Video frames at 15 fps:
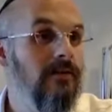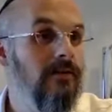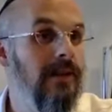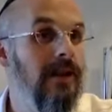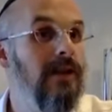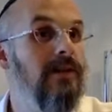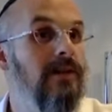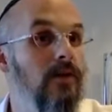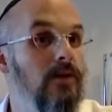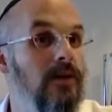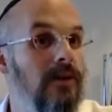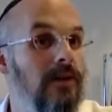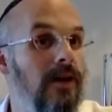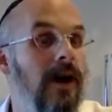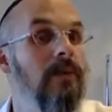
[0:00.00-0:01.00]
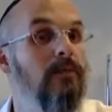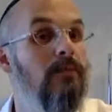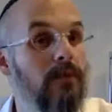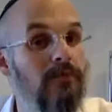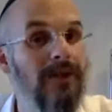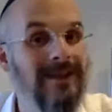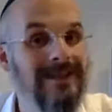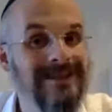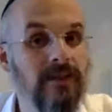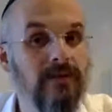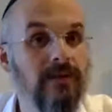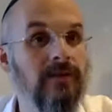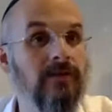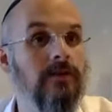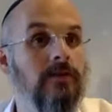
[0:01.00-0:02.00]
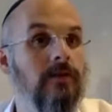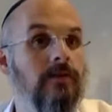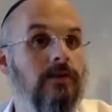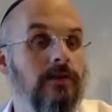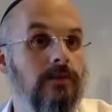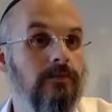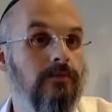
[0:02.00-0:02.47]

Like clothing, I put myself into clothing.